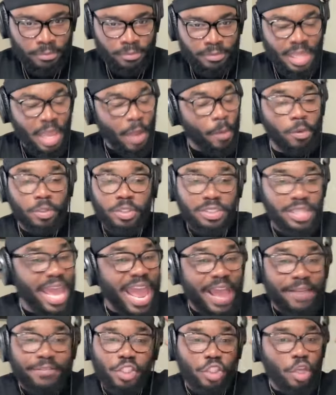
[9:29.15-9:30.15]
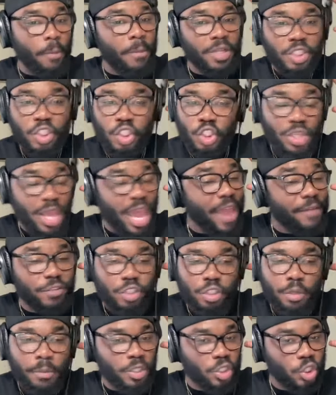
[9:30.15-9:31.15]
They have so much trust
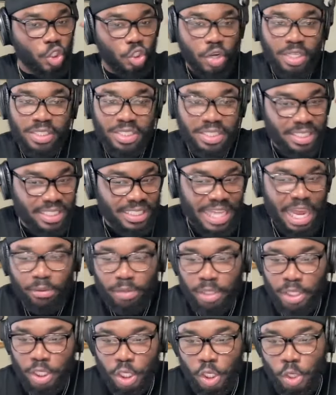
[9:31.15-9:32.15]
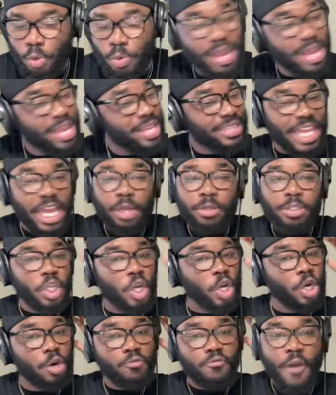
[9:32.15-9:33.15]
in Stoutland U, they'll
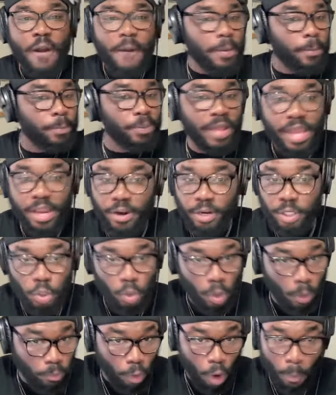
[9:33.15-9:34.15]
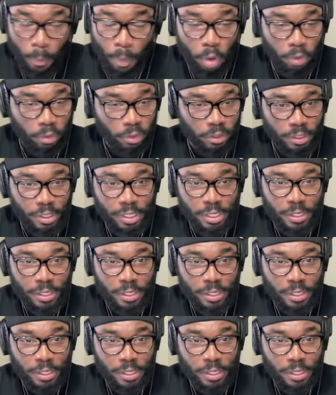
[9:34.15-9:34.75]
turn a rugby player into a Pro Bowler.